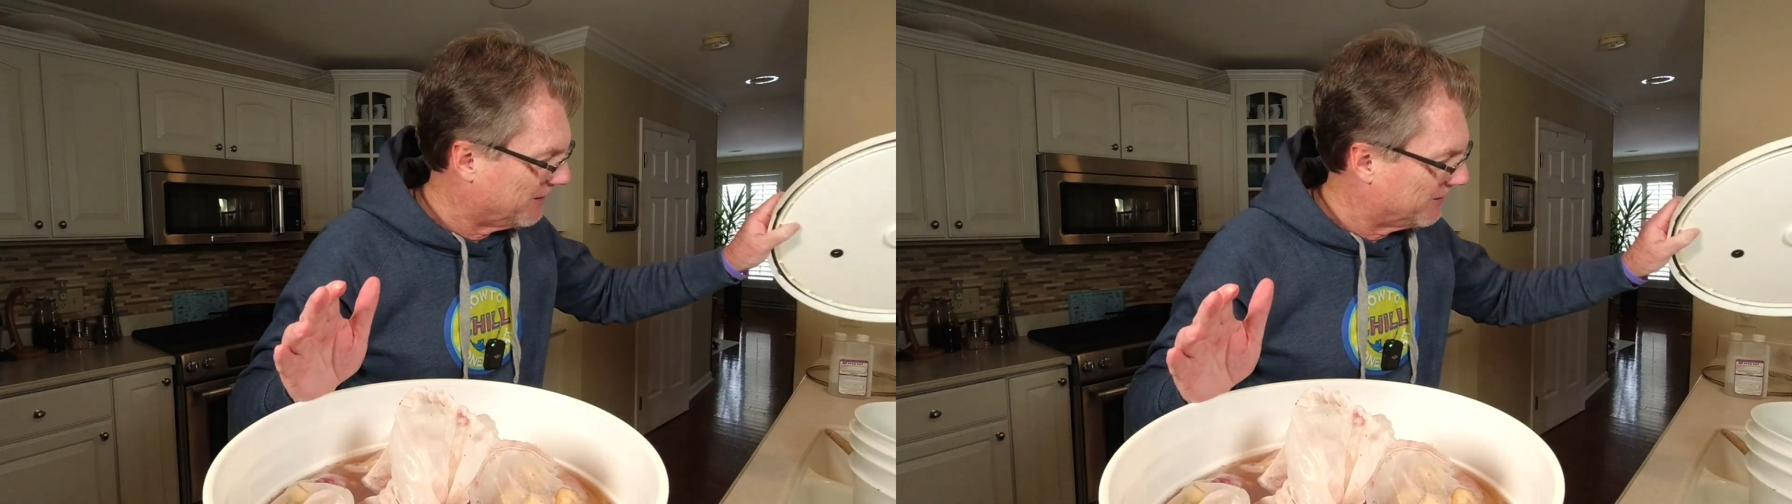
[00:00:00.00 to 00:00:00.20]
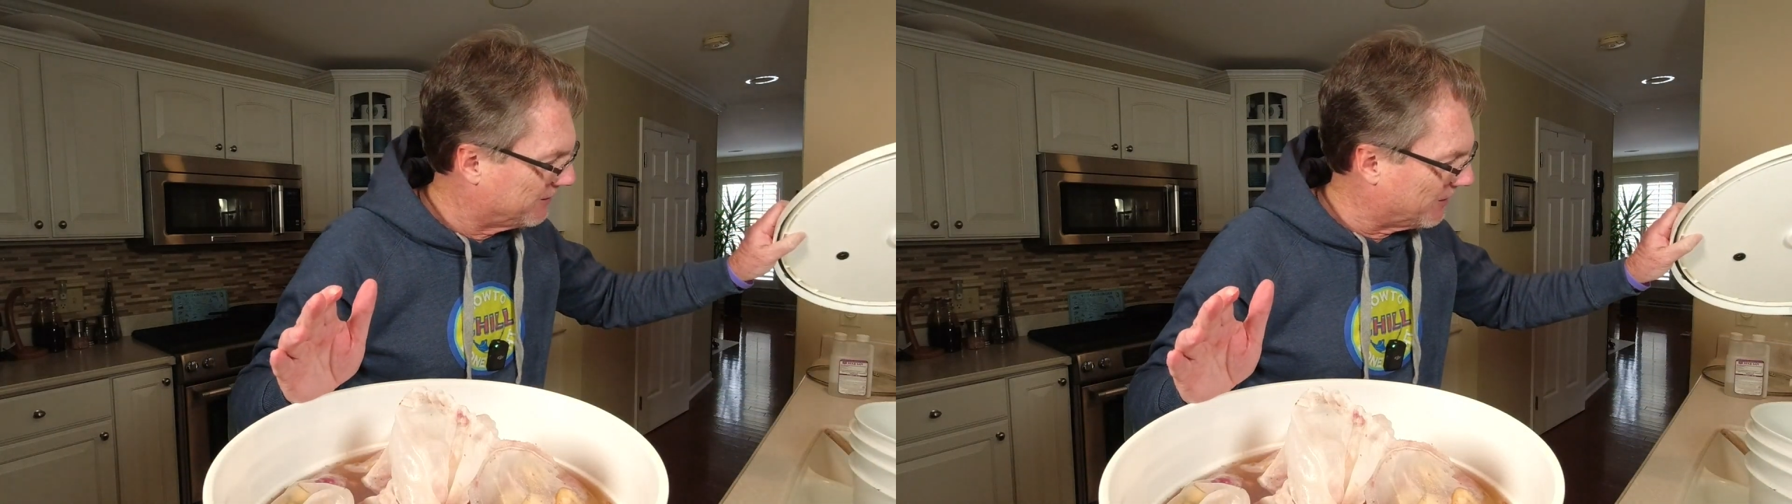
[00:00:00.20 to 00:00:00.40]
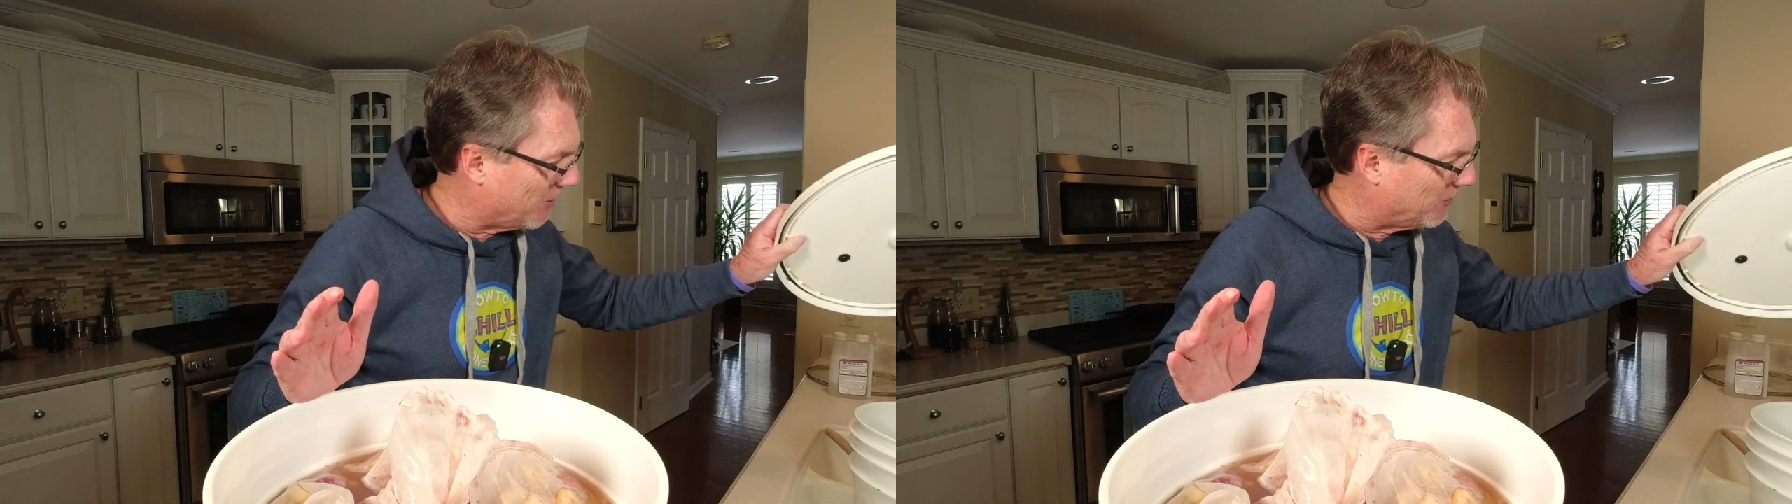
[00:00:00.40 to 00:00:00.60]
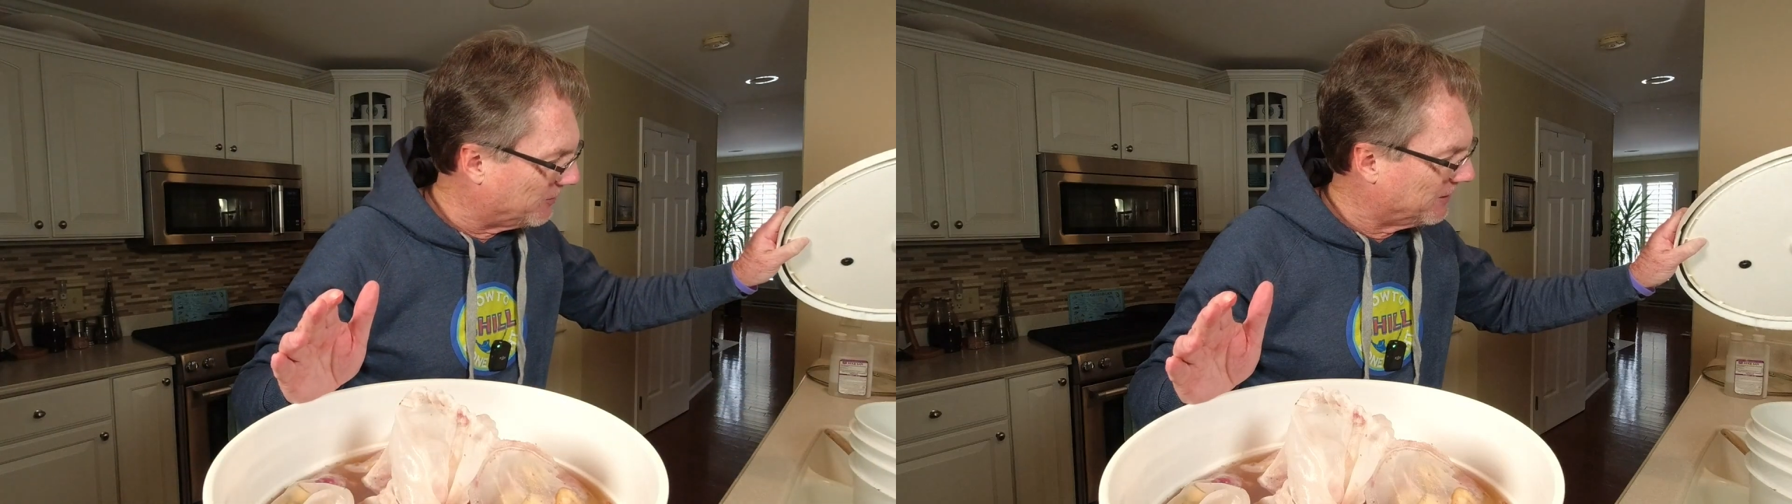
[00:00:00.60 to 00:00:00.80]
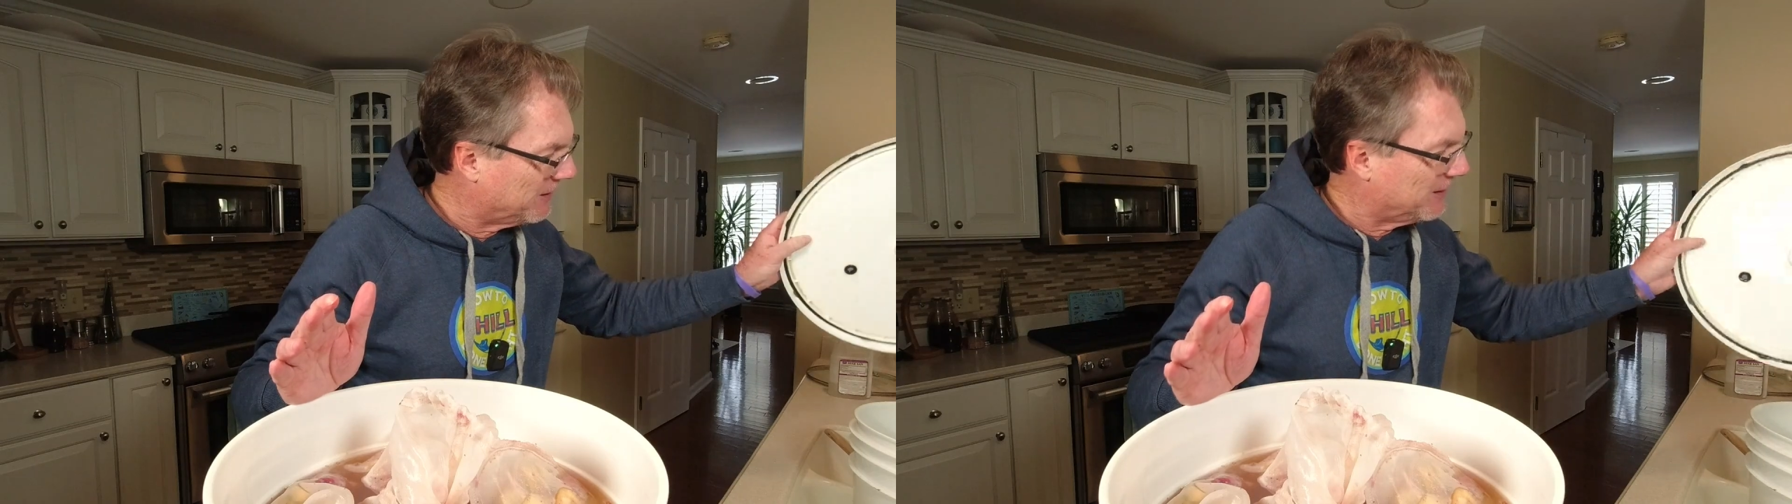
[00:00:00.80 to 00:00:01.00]
So
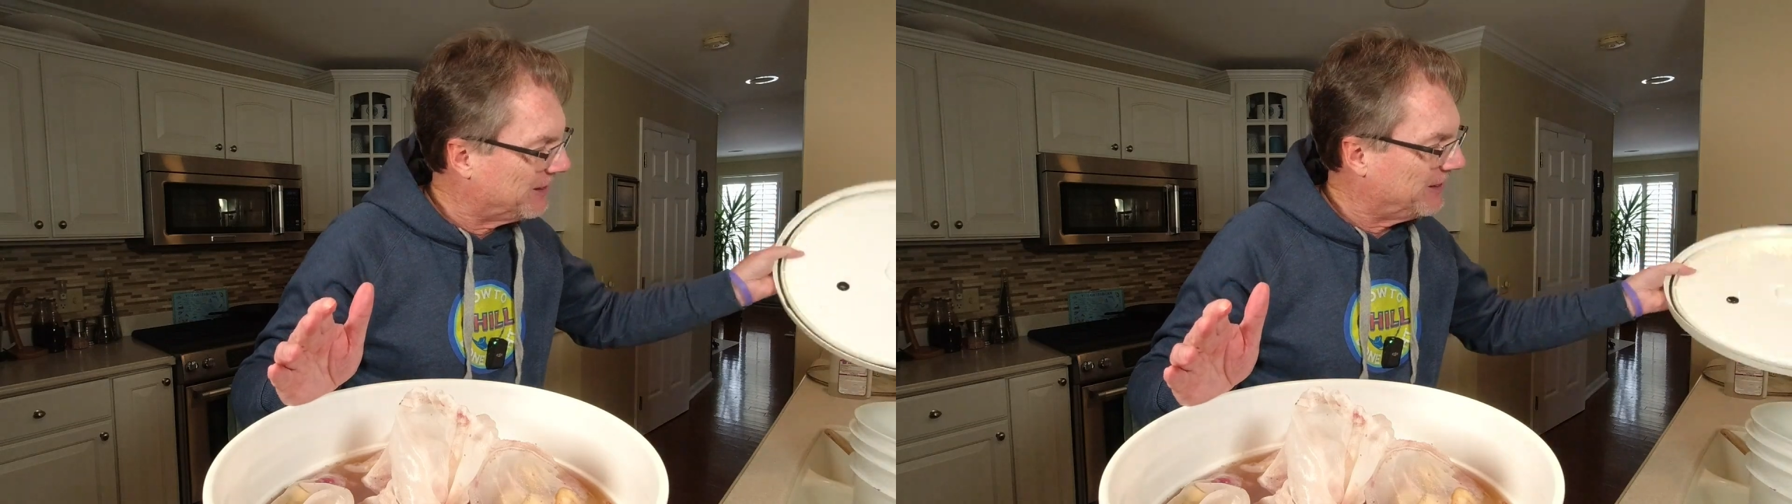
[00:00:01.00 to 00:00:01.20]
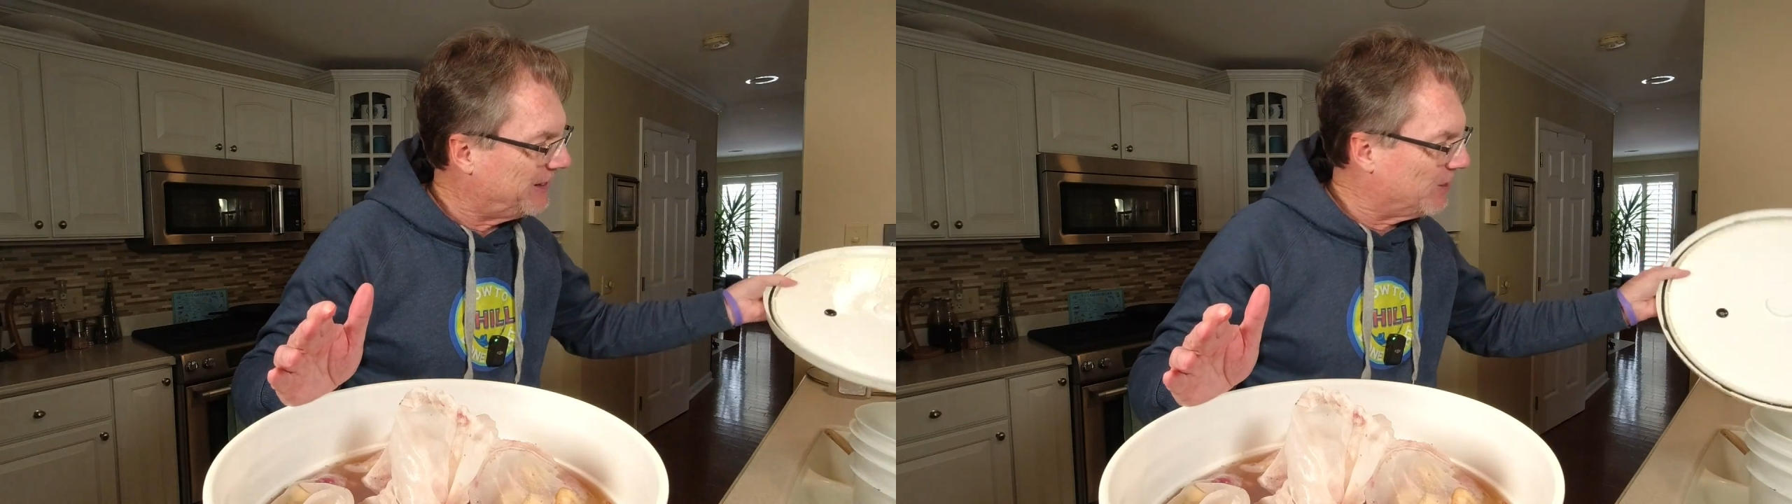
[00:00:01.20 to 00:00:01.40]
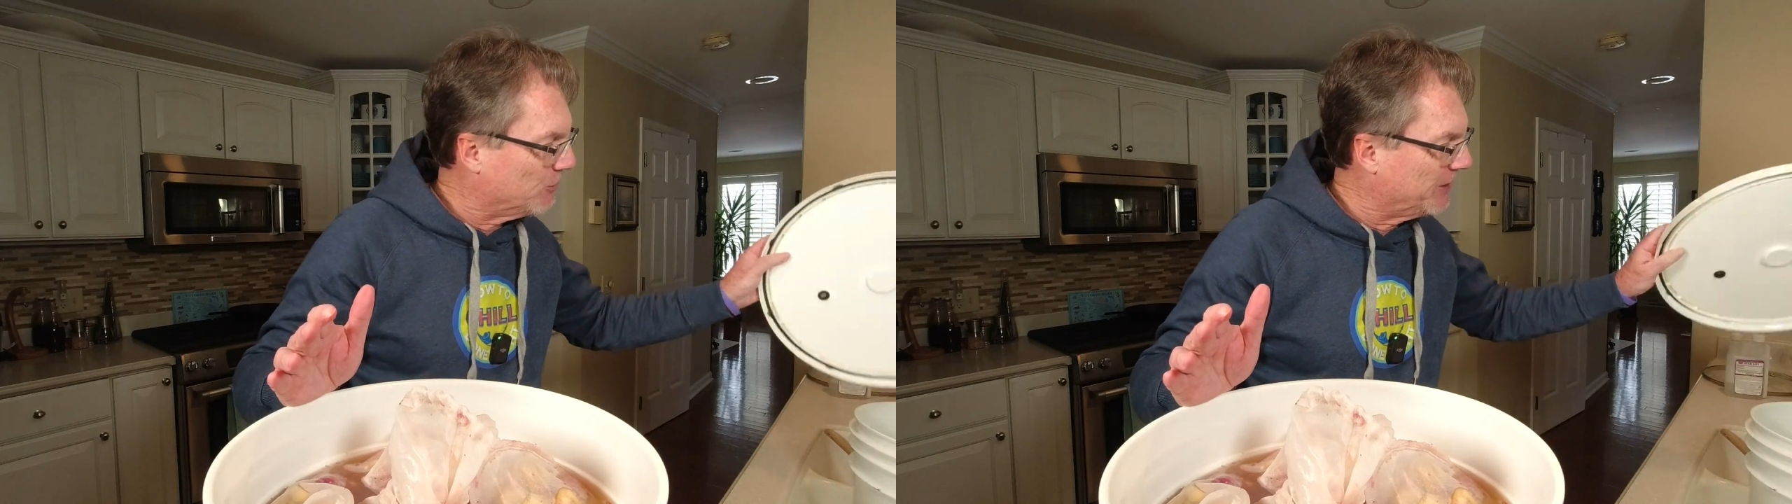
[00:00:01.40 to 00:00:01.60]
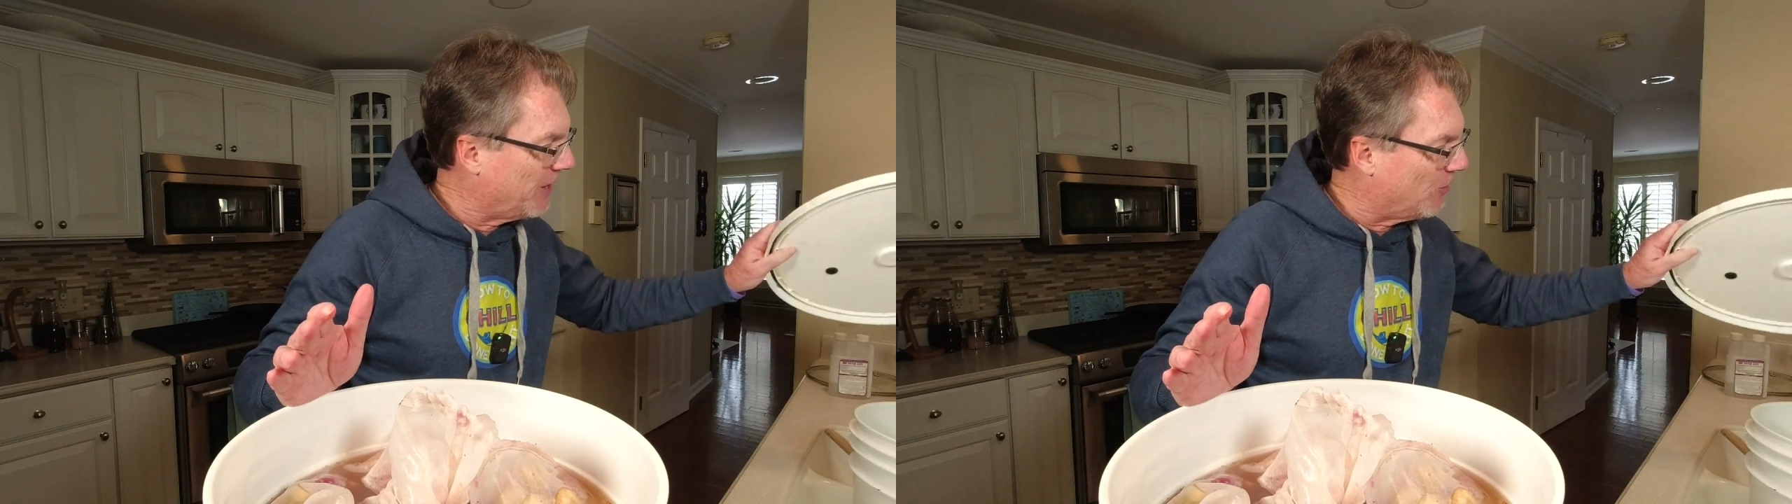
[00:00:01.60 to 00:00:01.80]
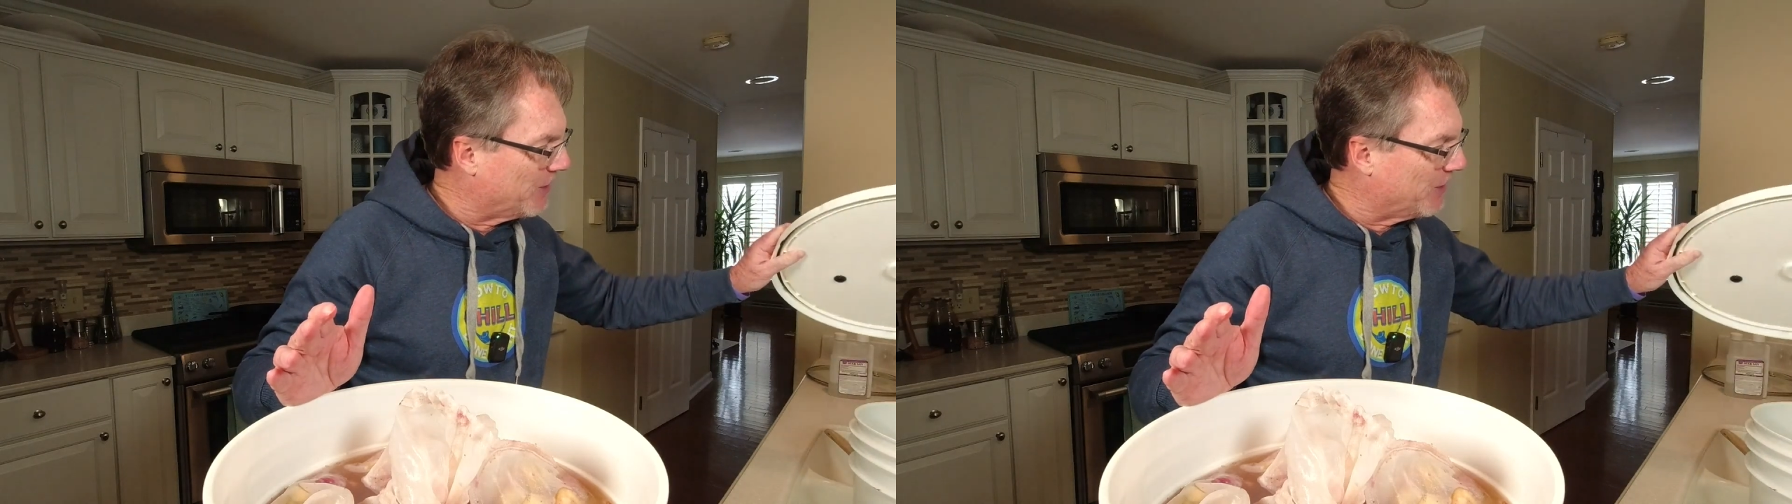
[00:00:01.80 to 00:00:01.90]
there we go.